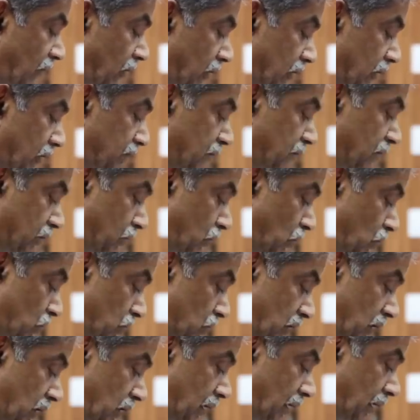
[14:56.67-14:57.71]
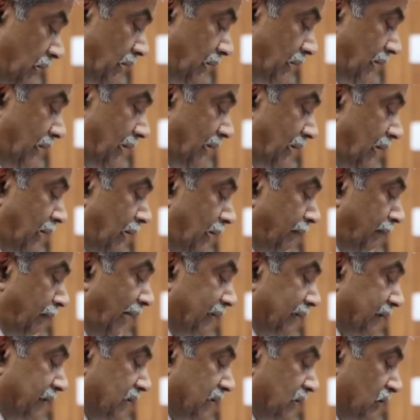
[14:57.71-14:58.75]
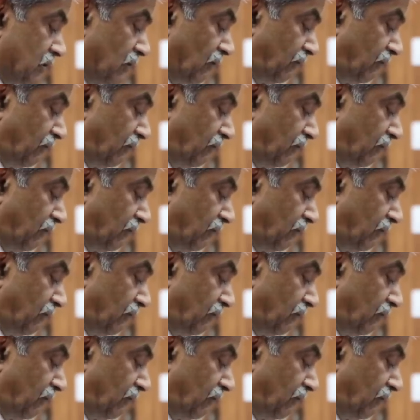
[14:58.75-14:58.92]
Honourable Court in matters of